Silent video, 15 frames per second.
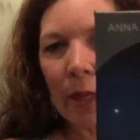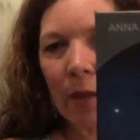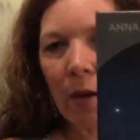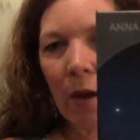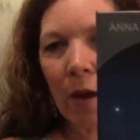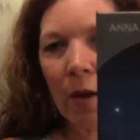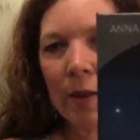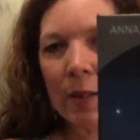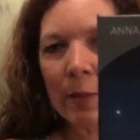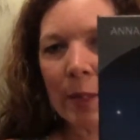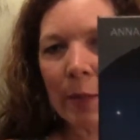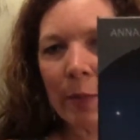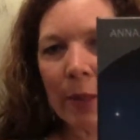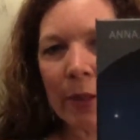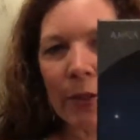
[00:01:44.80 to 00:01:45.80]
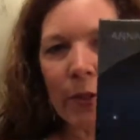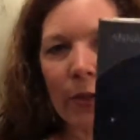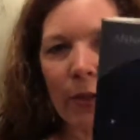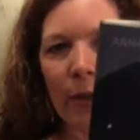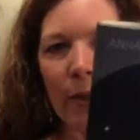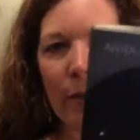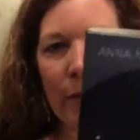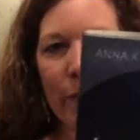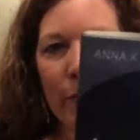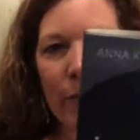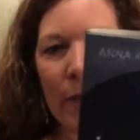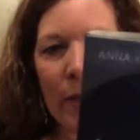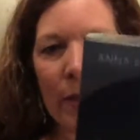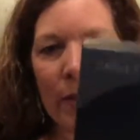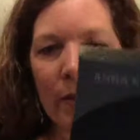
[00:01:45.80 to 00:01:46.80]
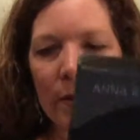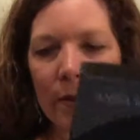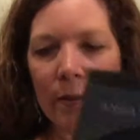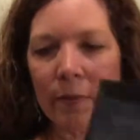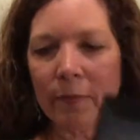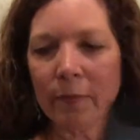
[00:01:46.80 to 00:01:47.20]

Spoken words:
cosmic picture on the front.